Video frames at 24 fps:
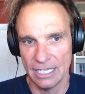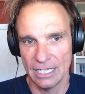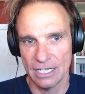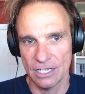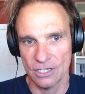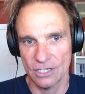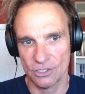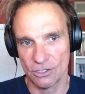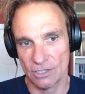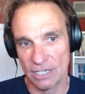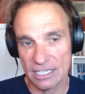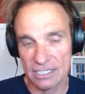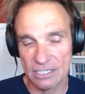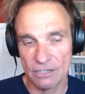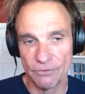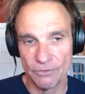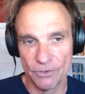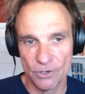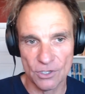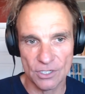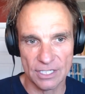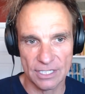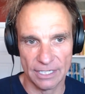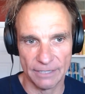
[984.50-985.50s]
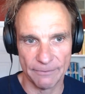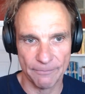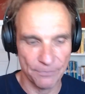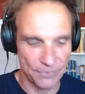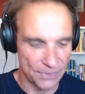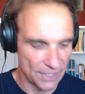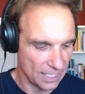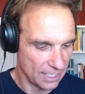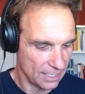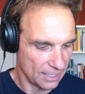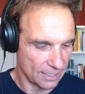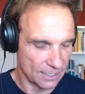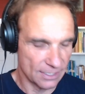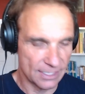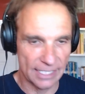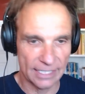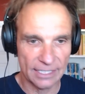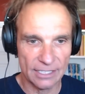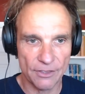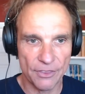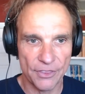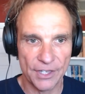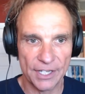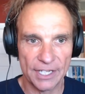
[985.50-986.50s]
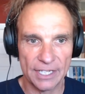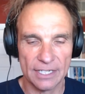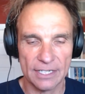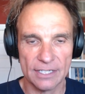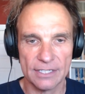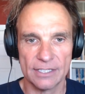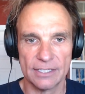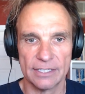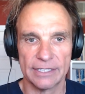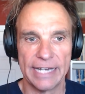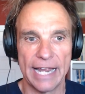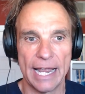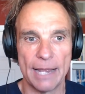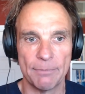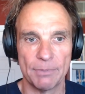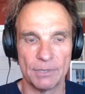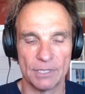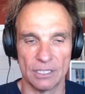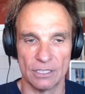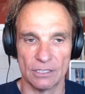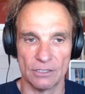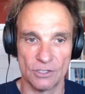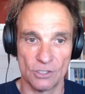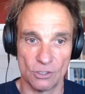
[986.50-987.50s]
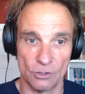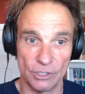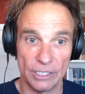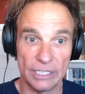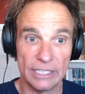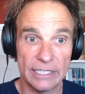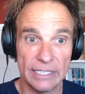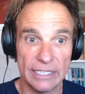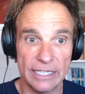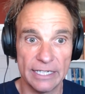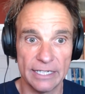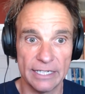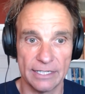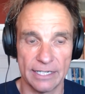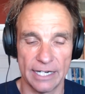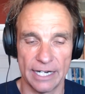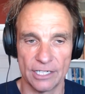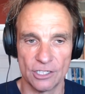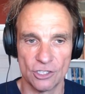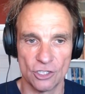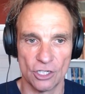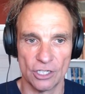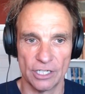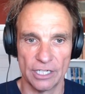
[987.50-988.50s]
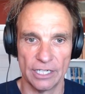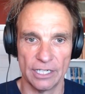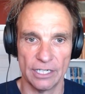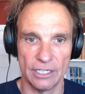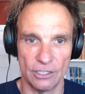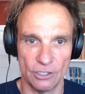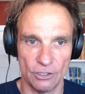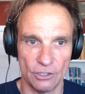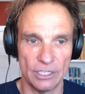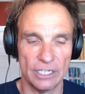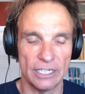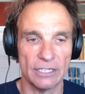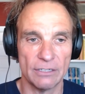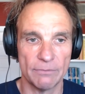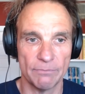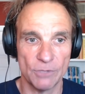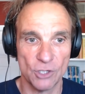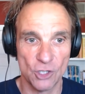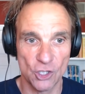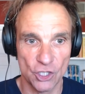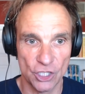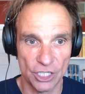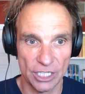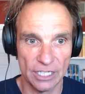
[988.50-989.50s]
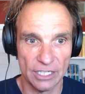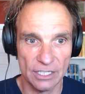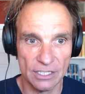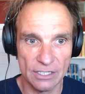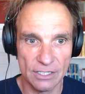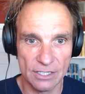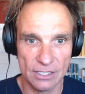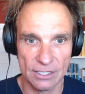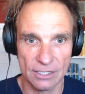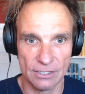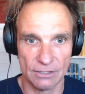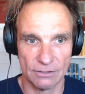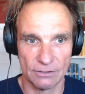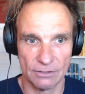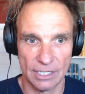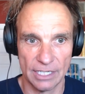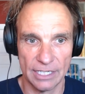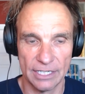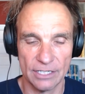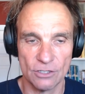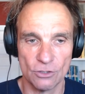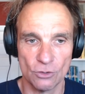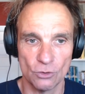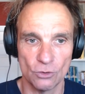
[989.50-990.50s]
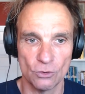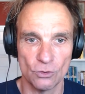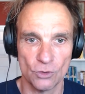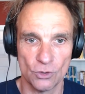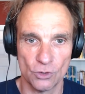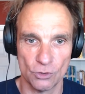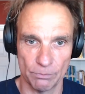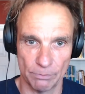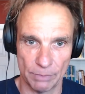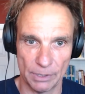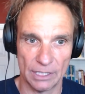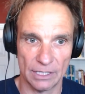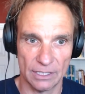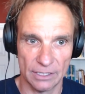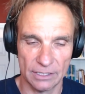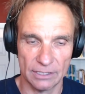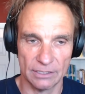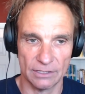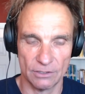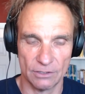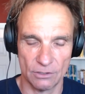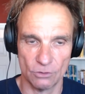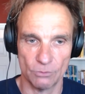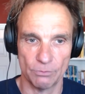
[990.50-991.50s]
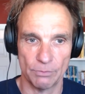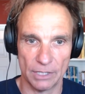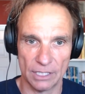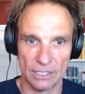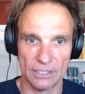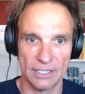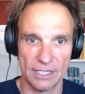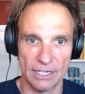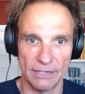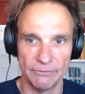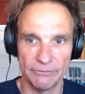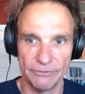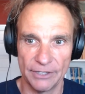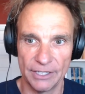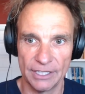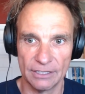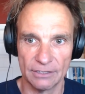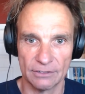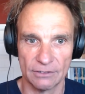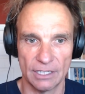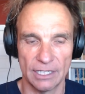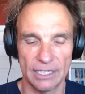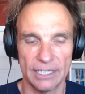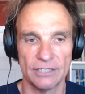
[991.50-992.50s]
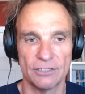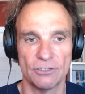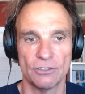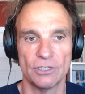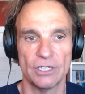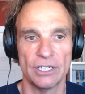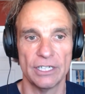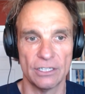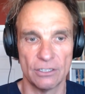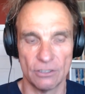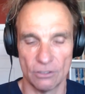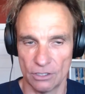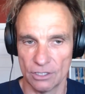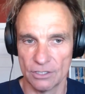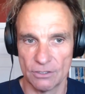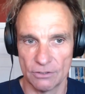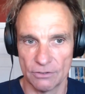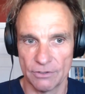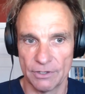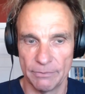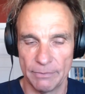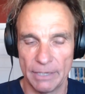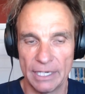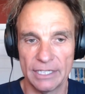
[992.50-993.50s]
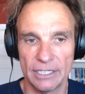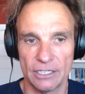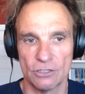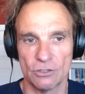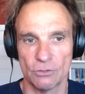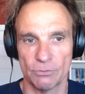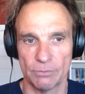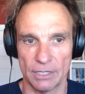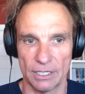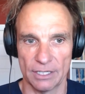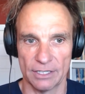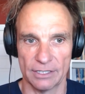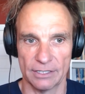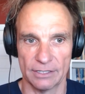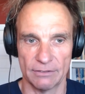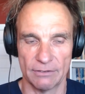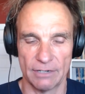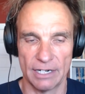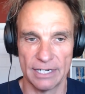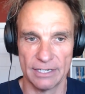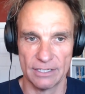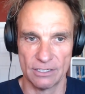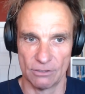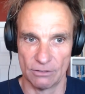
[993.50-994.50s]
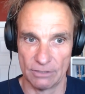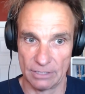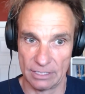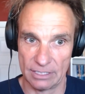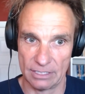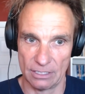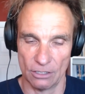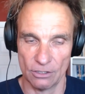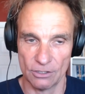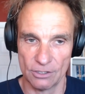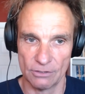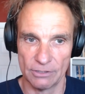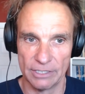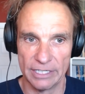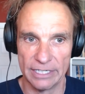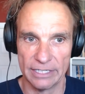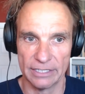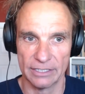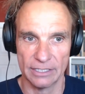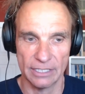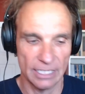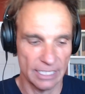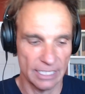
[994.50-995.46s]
So that's the first thing. The second thing is the capital. So you need machines, right, to build something, right? You need also the money to build it, right? So it's also here.